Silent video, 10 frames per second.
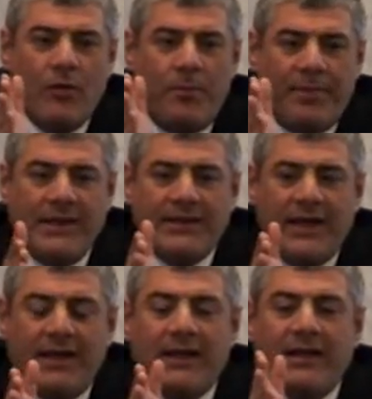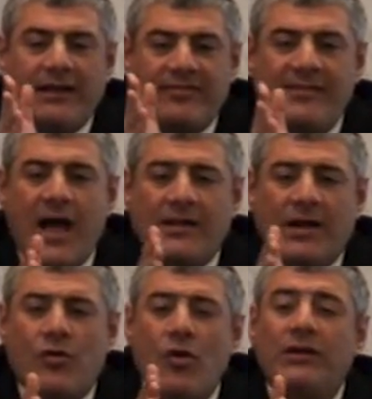opinion, and it's done
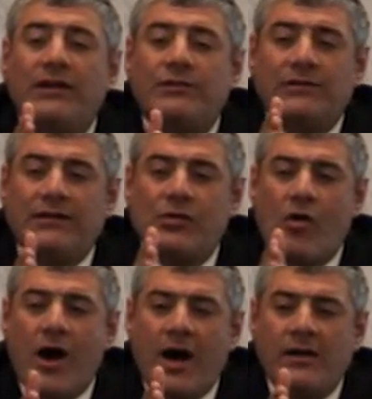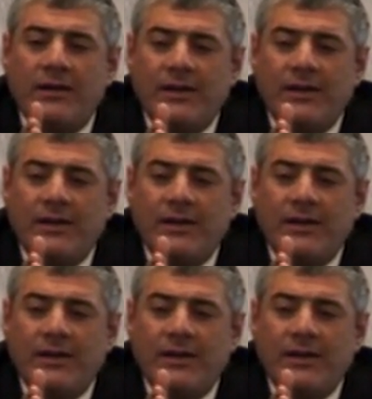according to the Torah.